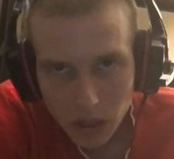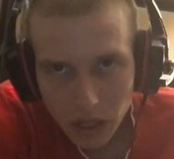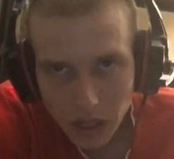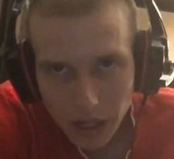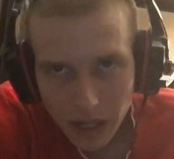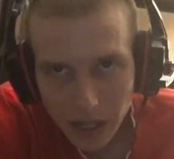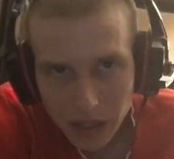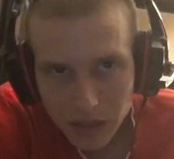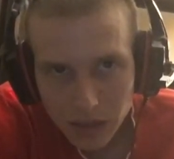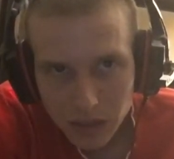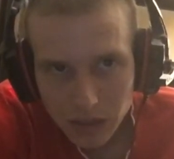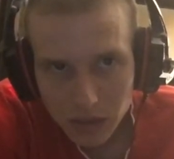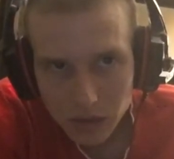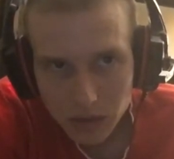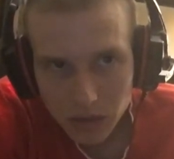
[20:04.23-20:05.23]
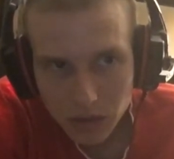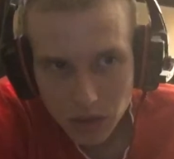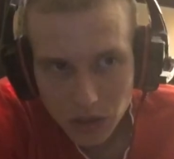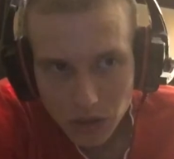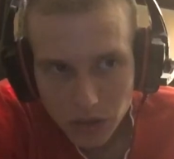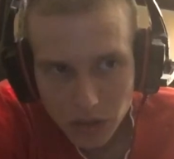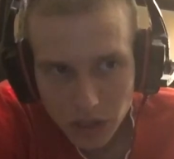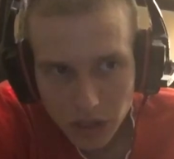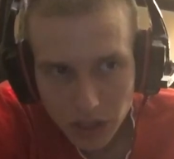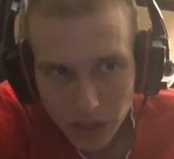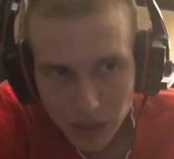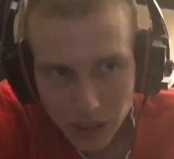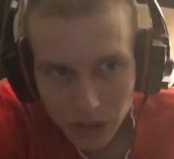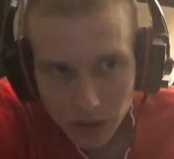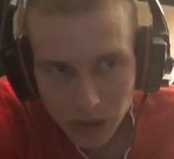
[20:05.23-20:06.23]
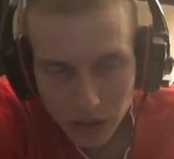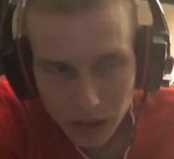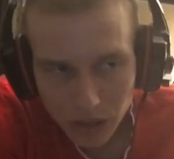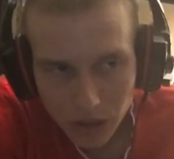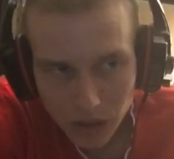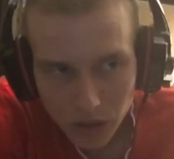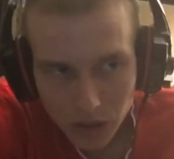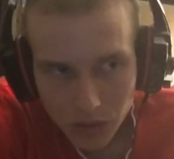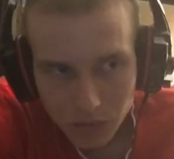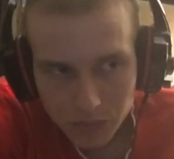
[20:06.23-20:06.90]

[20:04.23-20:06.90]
and certainly a year ago.